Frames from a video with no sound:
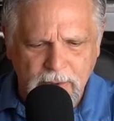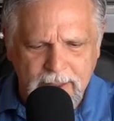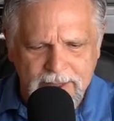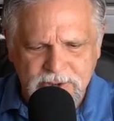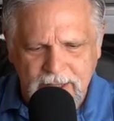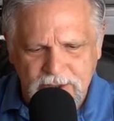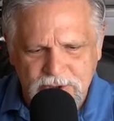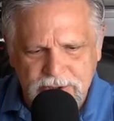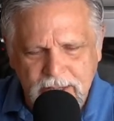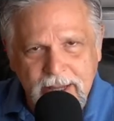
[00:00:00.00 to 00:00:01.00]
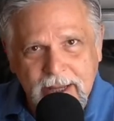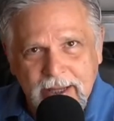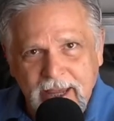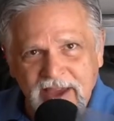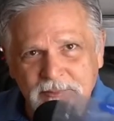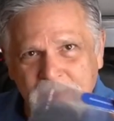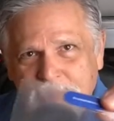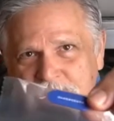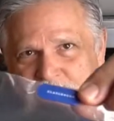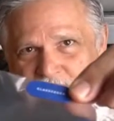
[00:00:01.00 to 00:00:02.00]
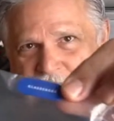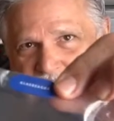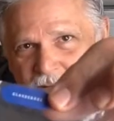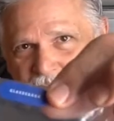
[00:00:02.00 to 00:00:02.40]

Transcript: Glass Cages, gave me a bunch of these little